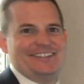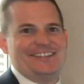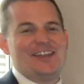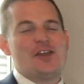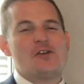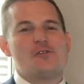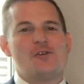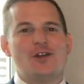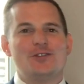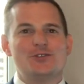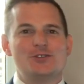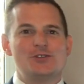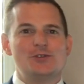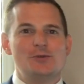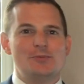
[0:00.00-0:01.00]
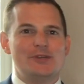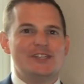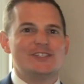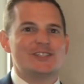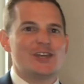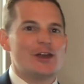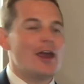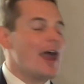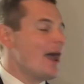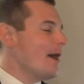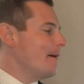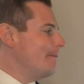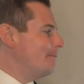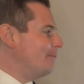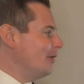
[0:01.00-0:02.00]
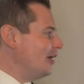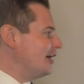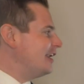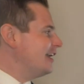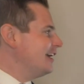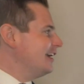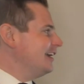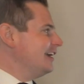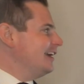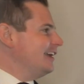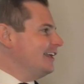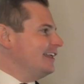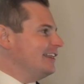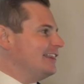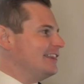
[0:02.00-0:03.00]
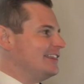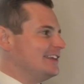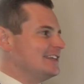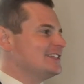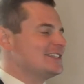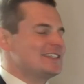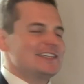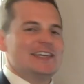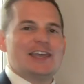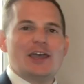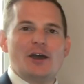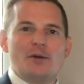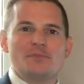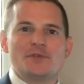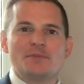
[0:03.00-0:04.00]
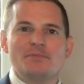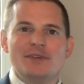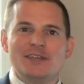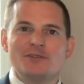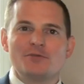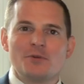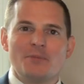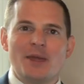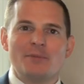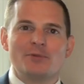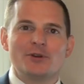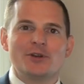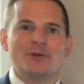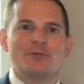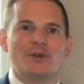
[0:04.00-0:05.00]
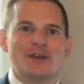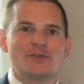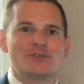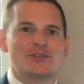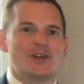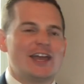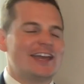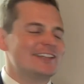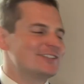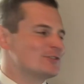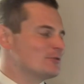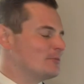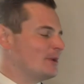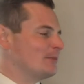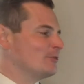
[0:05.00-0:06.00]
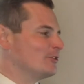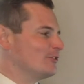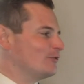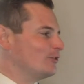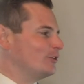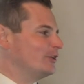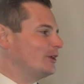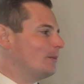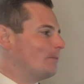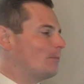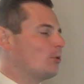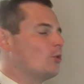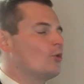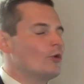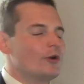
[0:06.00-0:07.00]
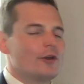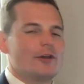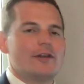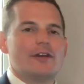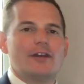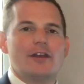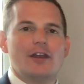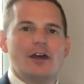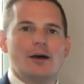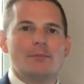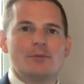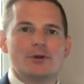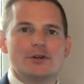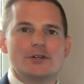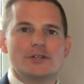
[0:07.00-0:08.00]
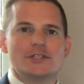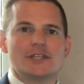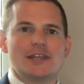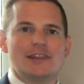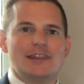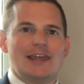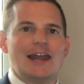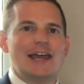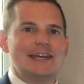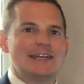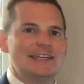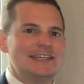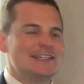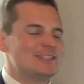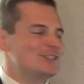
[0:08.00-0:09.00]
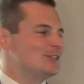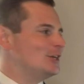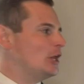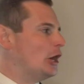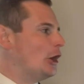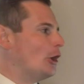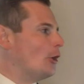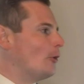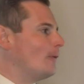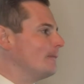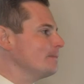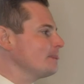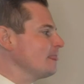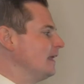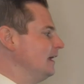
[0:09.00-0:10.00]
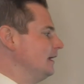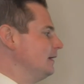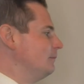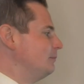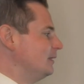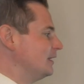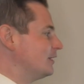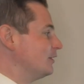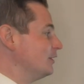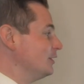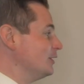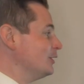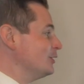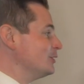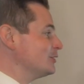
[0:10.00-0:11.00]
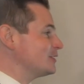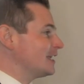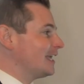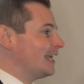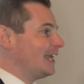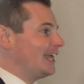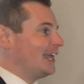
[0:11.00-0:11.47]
right? There's two P's there. But this helped me remember it when I was trying to remember the really important numbers that I needed to know, because